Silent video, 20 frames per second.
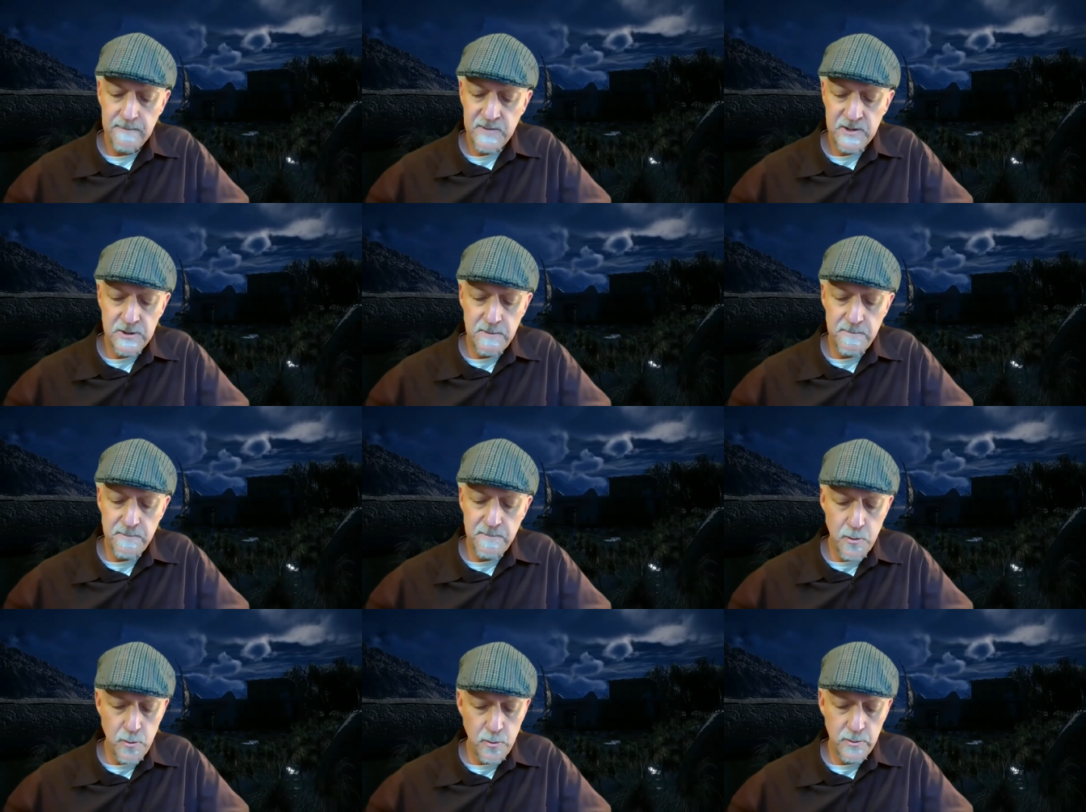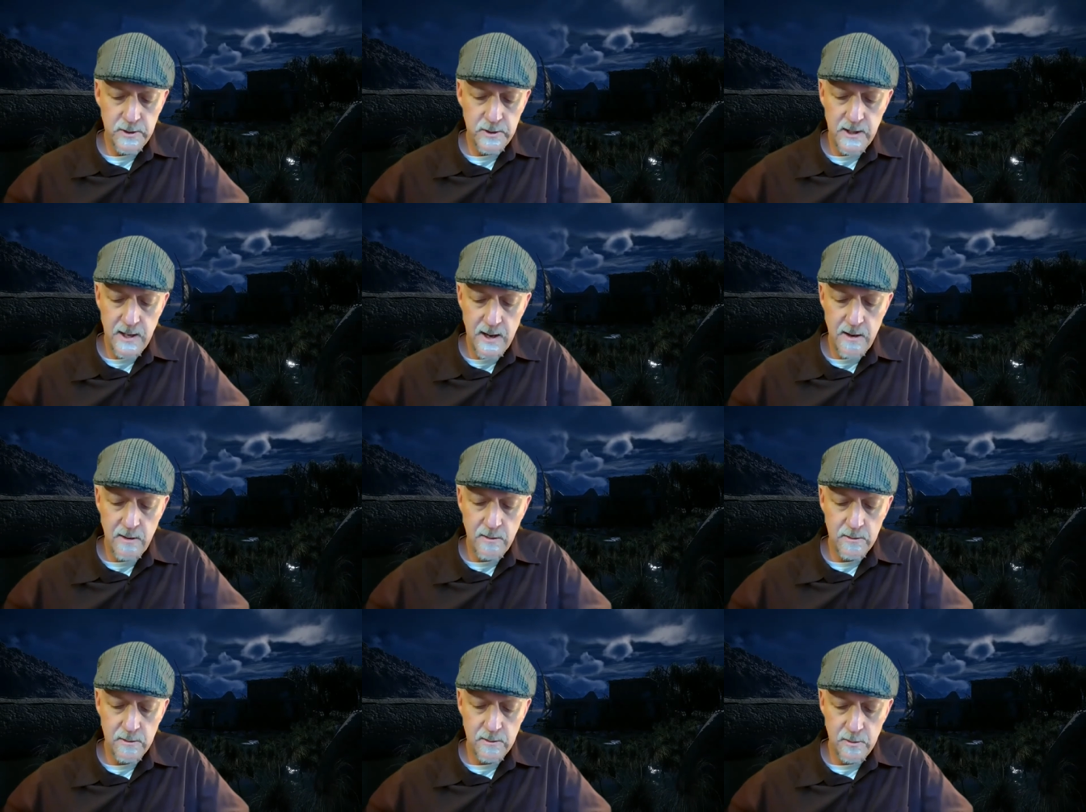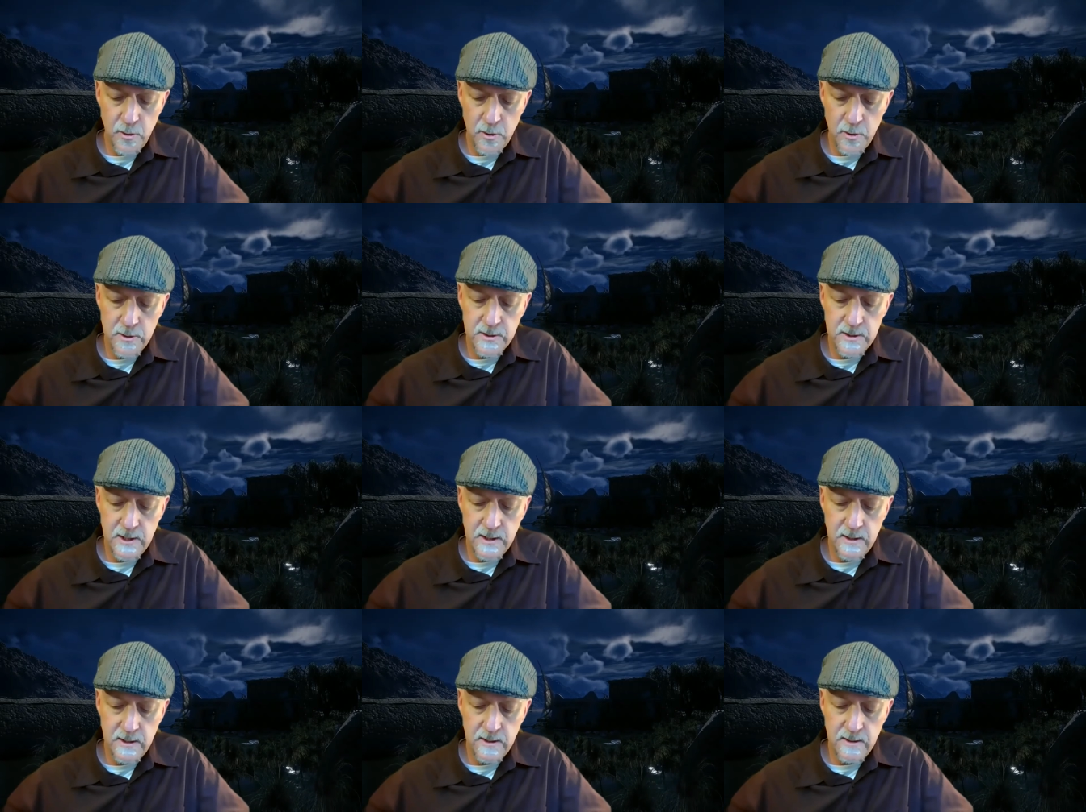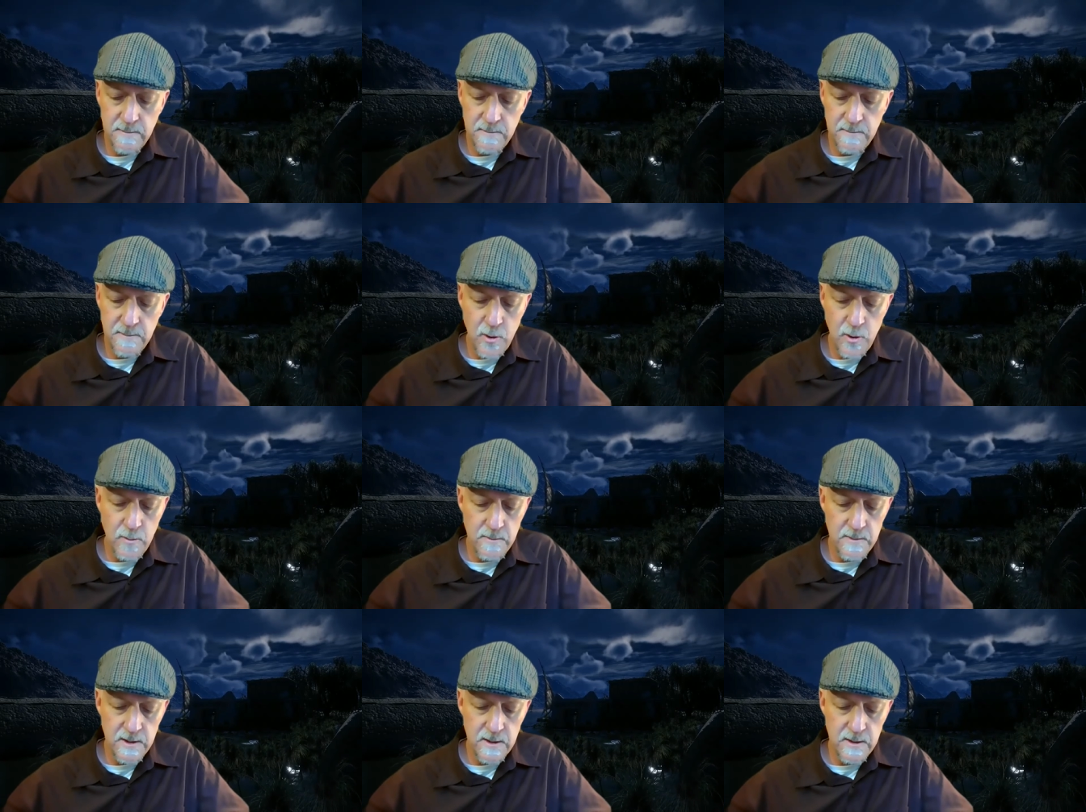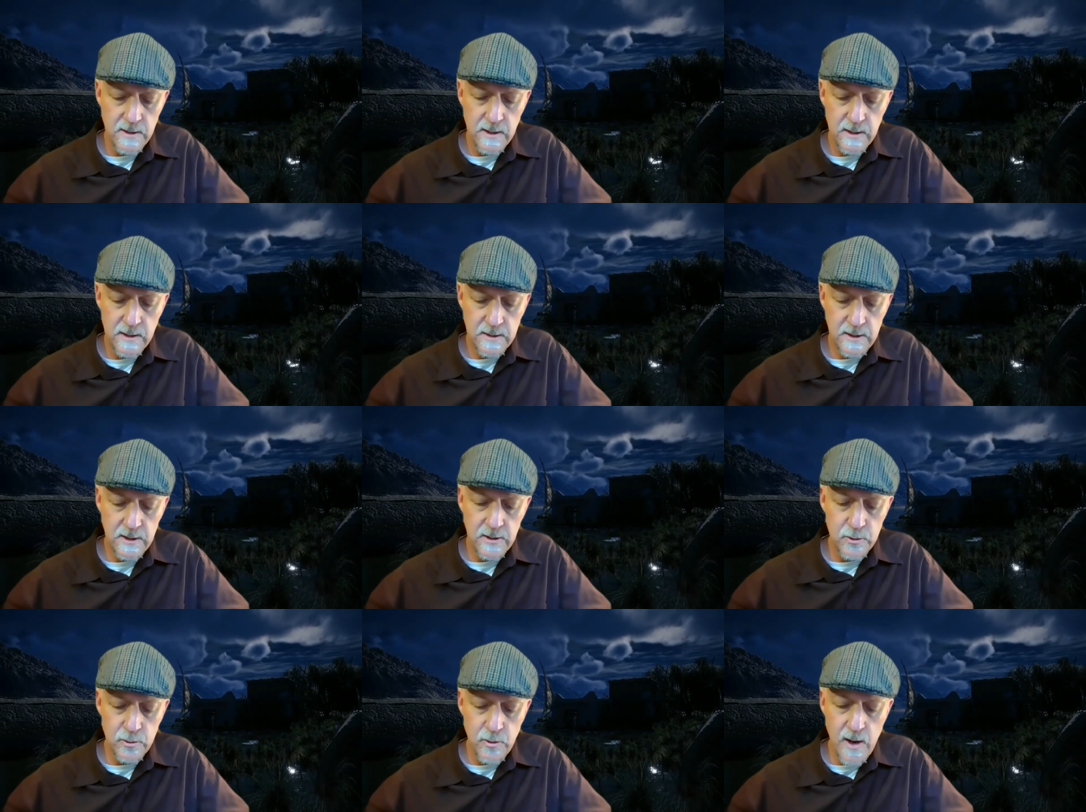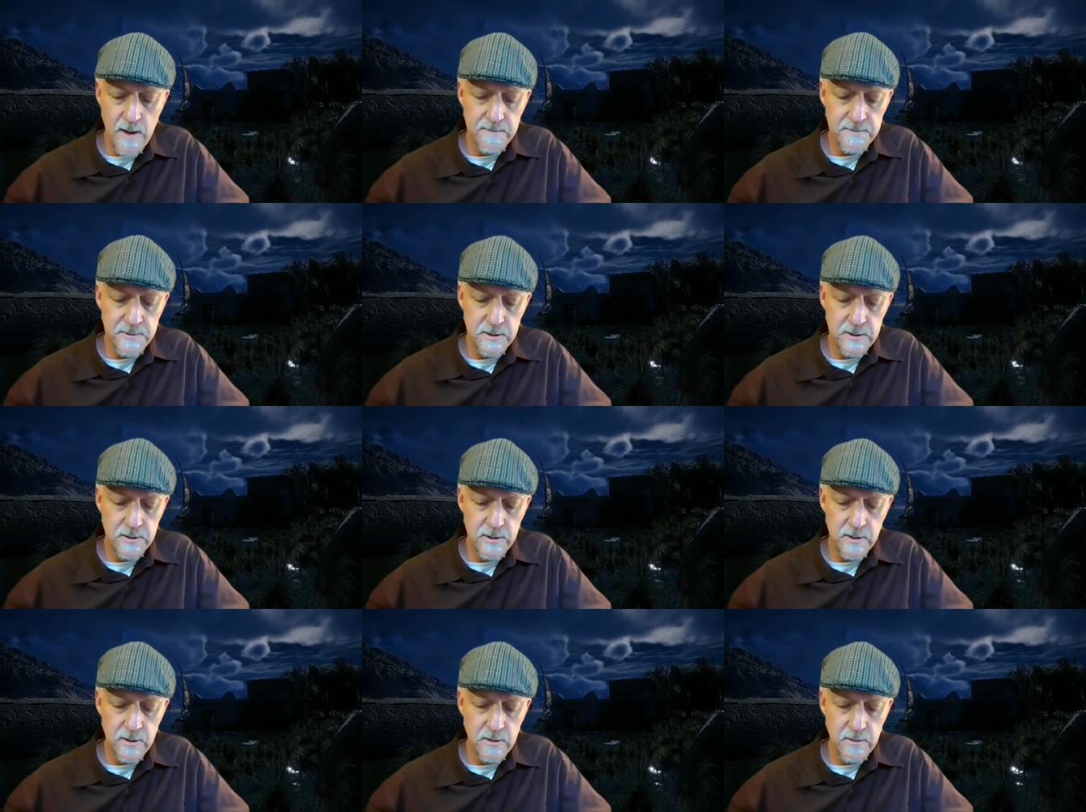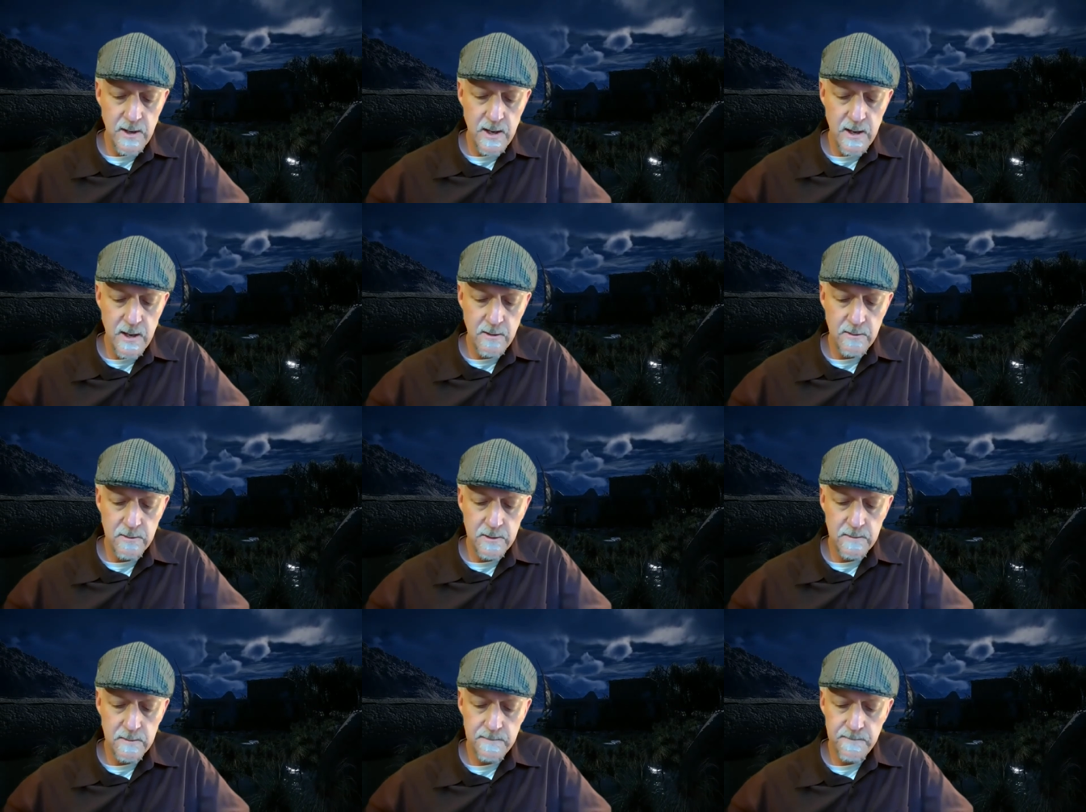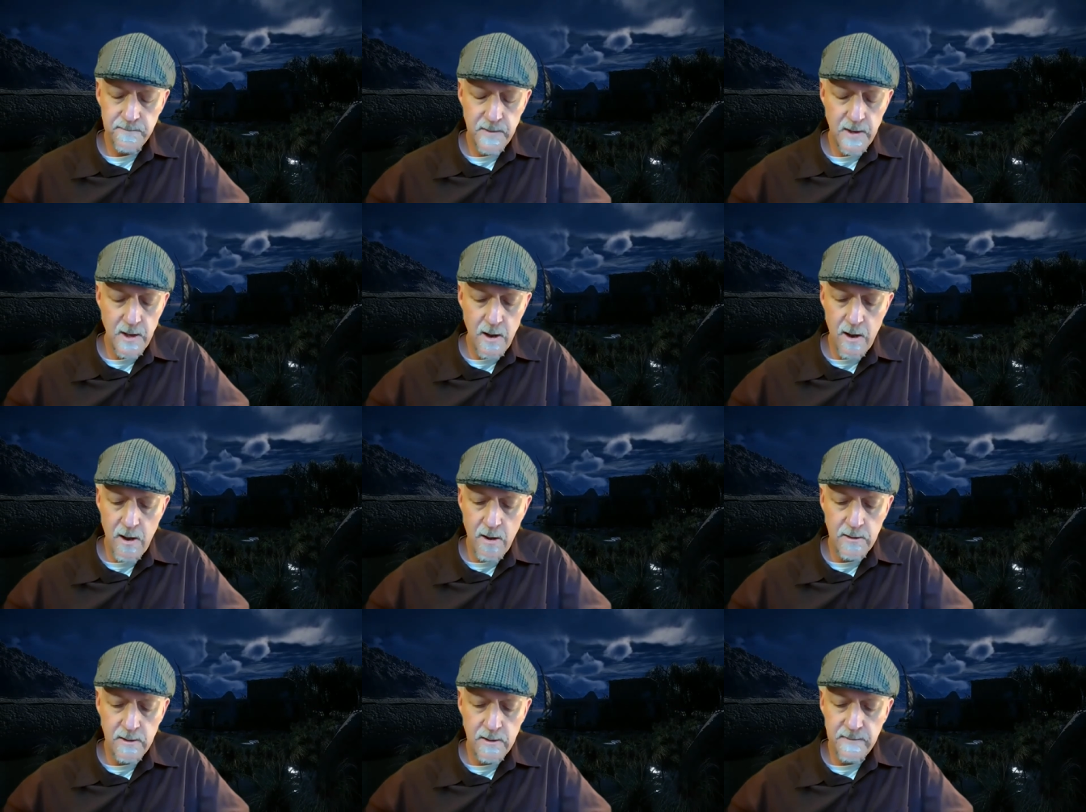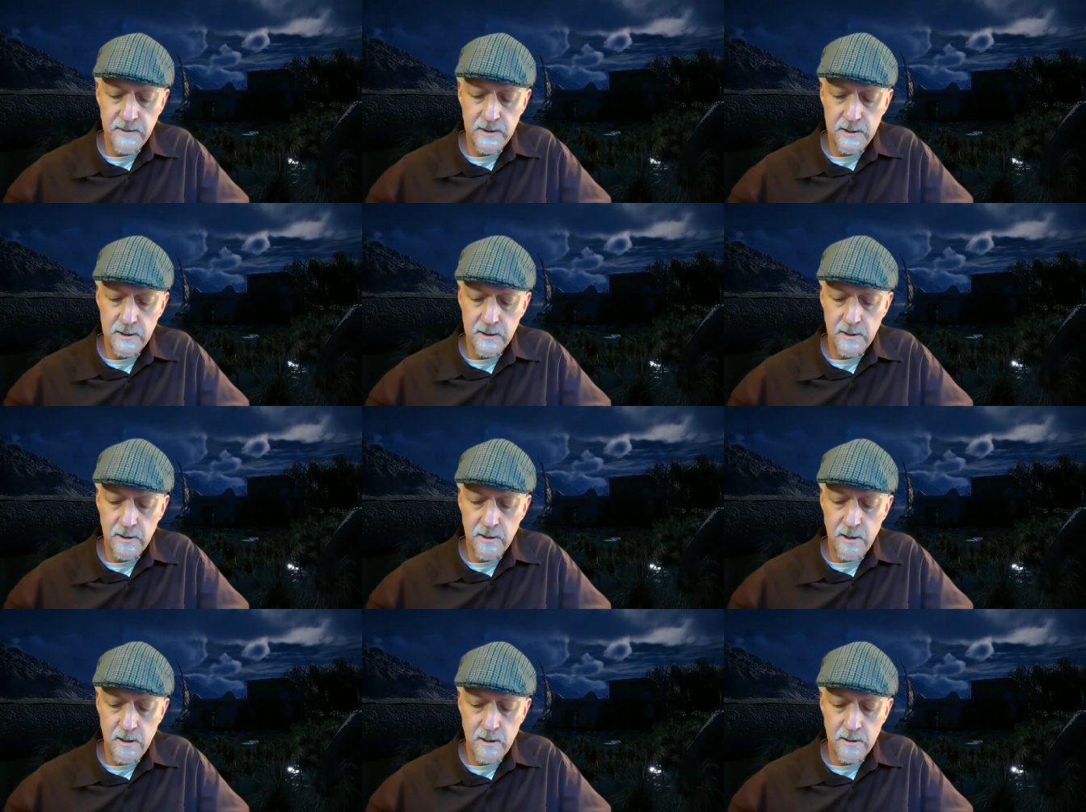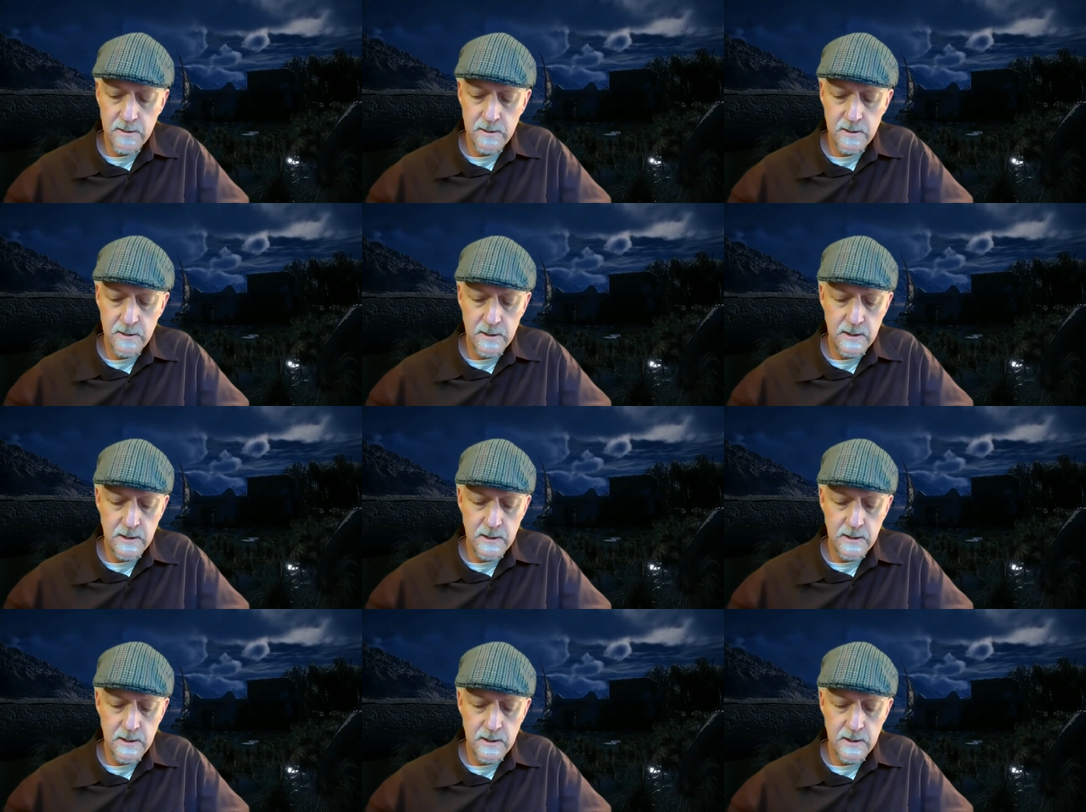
She pulled it out, looked at it a moment, then dropped it to the ground all of it, Nekonkh.